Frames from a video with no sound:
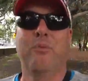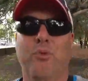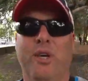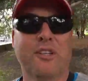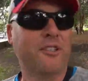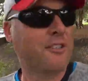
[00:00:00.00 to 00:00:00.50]

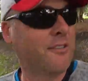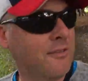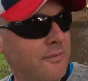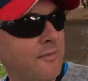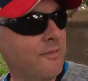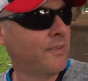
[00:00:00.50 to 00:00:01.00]
Well,
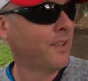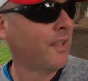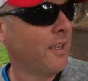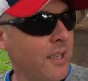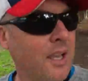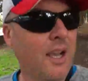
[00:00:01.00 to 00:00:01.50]

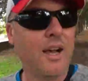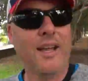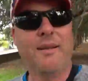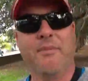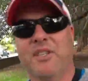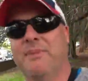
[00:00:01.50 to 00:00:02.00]

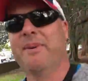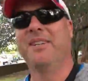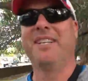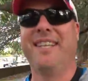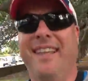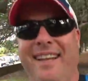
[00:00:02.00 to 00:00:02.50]
I am
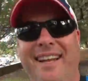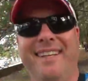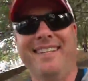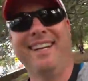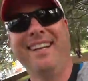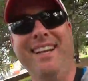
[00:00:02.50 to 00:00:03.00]
responding to that
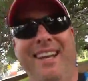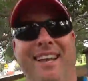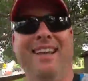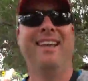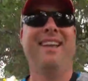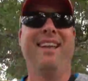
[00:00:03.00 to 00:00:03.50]
actually,
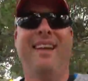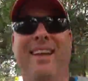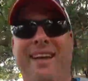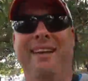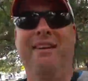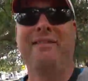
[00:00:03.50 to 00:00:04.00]

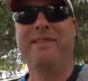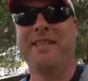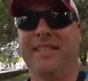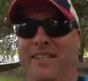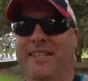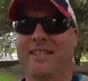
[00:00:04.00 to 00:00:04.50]
and I've
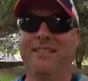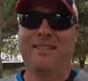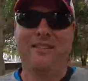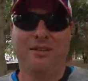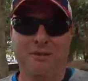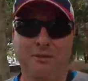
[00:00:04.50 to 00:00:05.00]
decided
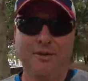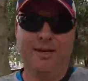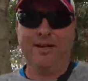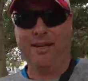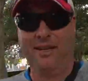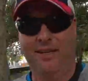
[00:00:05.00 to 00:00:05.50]

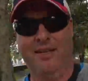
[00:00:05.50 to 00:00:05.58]
to